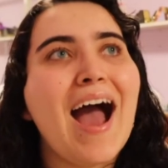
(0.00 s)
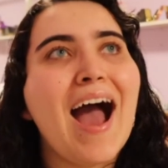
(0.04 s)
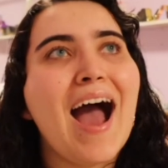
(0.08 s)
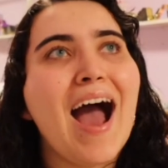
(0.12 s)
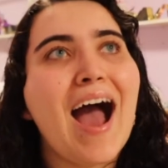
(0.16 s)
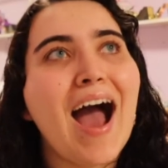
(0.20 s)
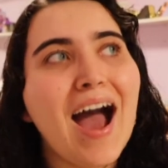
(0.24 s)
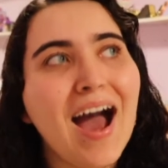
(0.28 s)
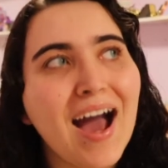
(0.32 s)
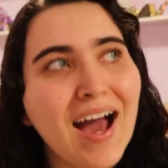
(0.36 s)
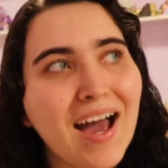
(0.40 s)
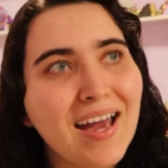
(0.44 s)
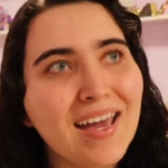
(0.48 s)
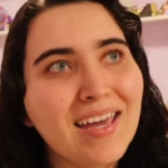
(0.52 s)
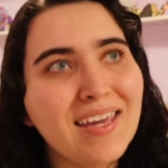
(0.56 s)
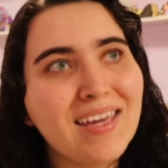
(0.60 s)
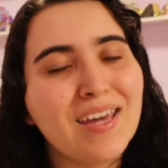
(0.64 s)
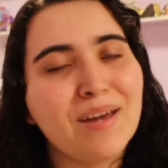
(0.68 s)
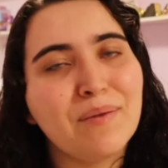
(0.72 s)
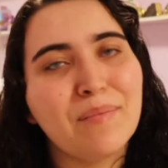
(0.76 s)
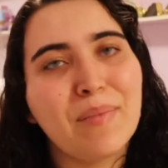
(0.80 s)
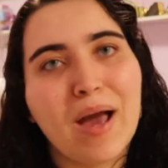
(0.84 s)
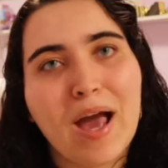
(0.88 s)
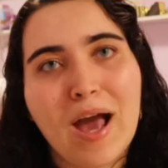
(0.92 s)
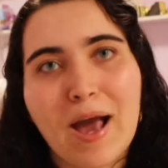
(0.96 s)
I
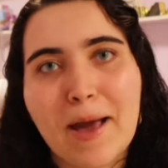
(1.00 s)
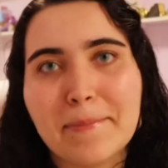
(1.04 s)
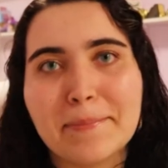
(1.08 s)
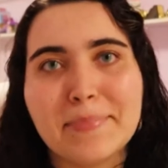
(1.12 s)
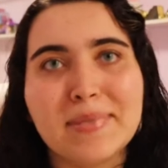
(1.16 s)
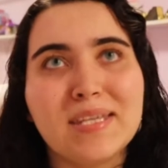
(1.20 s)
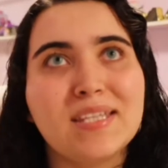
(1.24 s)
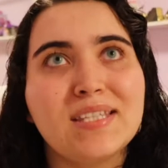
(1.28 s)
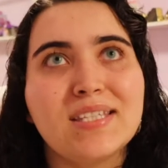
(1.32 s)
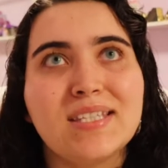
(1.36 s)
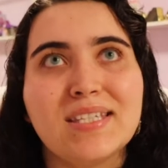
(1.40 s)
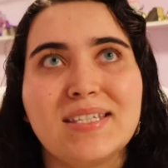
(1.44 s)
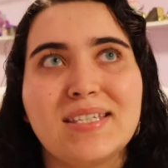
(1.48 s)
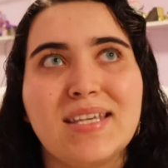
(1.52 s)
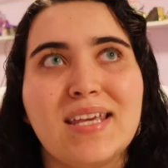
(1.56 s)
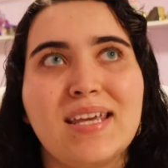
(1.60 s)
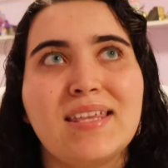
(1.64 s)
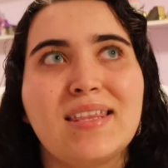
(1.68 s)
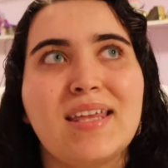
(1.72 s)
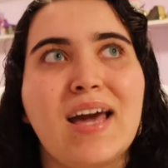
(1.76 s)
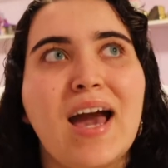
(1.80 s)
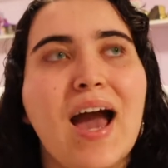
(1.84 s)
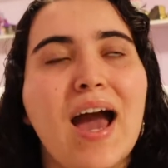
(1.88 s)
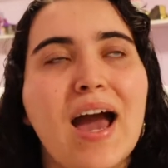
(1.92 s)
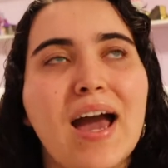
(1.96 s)
am happy to say
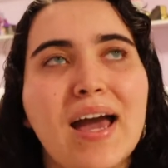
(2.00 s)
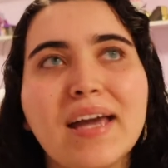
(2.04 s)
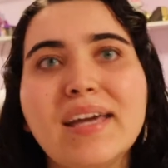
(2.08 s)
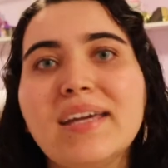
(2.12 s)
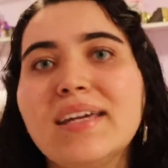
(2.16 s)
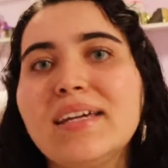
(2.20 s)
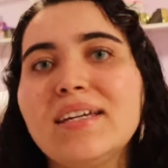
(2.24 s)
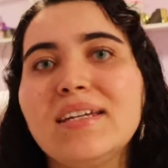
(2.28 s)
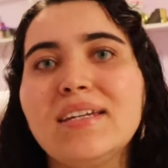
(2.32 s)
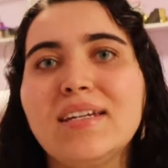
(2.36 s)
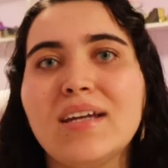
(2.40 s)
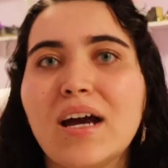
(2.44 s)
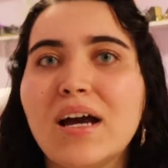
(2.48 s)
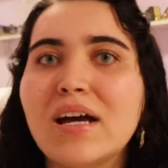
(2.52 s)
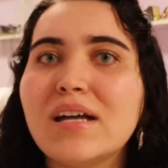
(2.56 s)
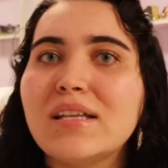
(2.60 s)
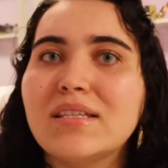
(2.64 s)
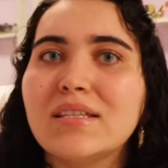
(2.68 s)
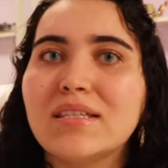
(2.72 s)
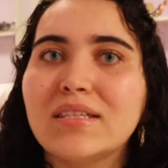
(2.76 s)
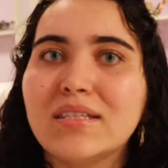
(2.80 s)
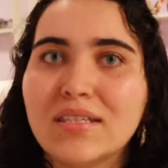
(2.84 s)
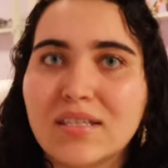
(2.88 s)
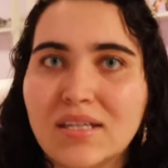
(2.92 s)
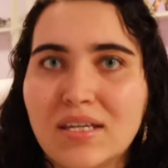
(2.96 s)
that I cannot
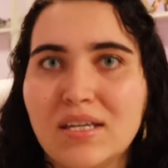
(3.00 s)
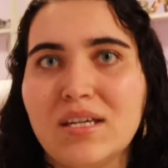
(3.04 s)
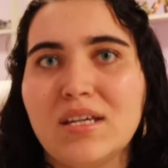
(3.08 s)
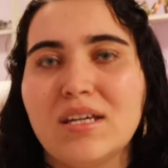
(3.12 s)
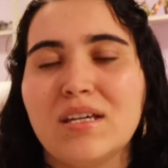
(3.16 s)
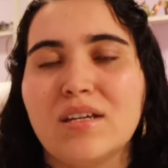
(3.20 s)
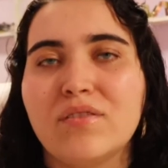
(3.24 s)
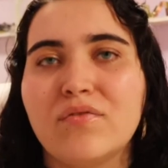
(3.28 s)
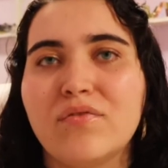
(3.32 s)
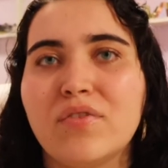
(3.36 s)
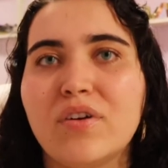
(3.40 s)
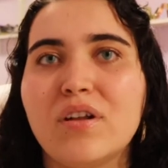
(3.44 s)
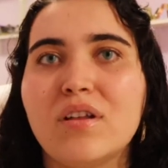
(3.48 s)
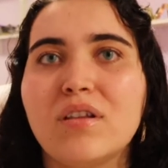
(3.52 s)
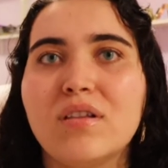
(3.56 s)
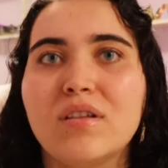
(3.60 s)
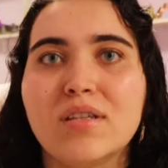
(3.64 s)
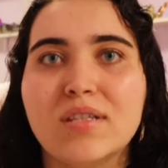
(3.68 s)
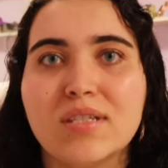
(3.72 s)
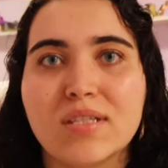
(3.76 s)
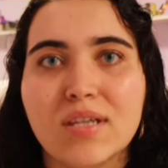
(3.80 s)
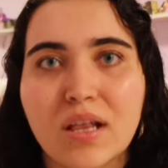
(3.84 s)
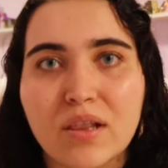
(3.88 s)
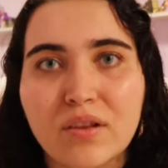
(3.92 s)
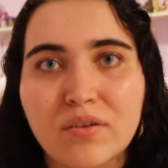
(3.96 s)
sit in front of the
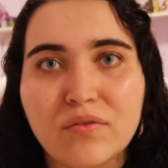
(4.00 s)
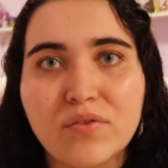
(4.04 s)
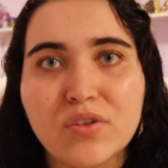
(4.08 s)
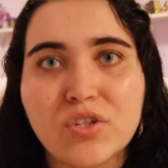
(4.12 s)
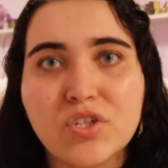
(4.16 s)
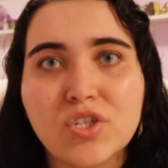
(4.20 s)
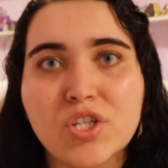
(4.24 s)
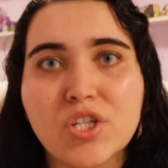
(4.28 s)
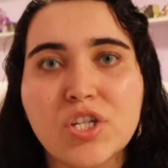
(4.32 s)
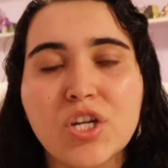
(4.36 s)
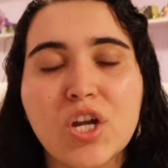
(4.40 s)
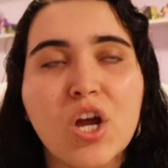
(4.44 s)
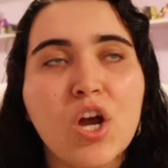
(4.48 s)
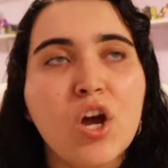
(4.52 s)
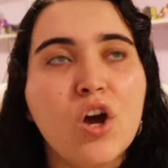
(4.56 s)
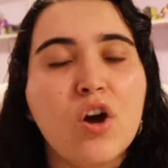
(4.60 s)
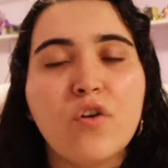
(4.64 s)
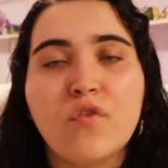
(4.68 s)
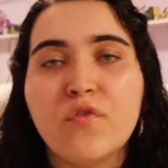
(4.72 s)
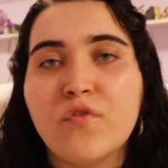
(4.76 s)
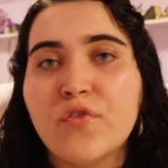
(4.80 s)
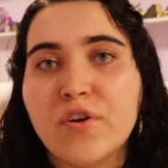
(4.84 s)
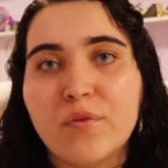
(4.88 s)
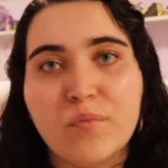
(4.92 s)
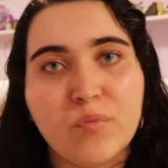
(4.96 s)
television
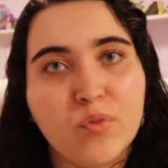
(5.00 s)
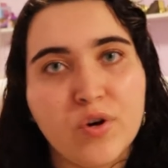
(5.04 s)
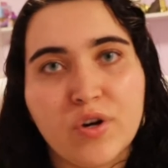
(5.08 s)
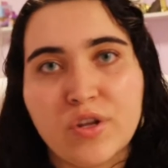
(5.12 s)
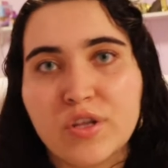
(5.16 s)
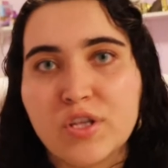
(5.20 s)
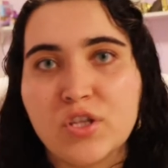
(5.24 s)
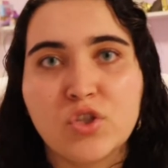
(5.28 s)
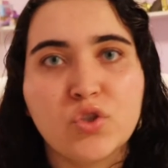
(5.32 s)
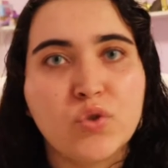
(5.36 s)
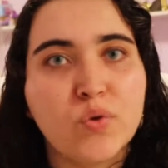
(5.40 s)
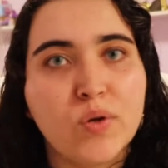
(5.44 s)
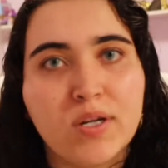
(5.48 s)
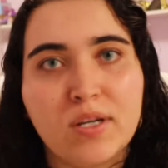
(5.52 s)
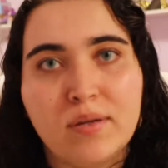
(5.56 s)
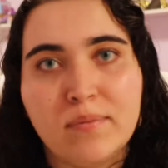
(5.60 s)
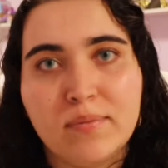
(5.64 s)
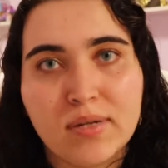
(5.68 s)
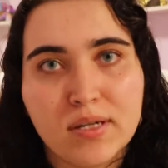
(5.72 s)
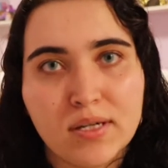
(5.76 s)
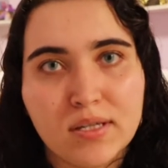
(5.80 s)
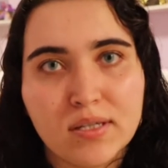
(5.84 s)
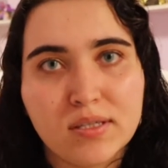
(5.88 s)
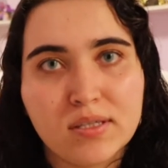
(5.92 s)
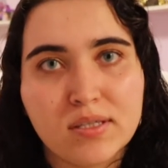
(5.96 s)
for more than 20
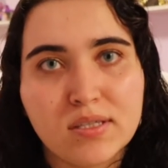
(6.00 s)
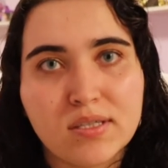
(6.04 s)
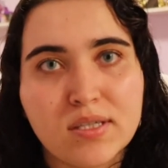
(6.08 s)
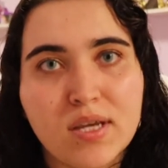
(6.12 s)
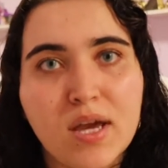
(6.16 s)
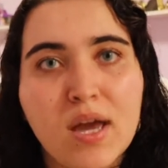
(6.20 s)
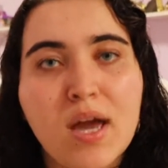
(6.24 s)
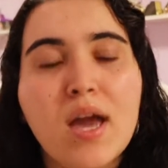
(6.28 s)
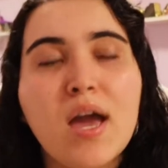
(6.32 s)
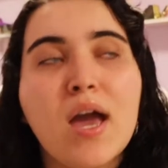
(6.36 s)
minutes.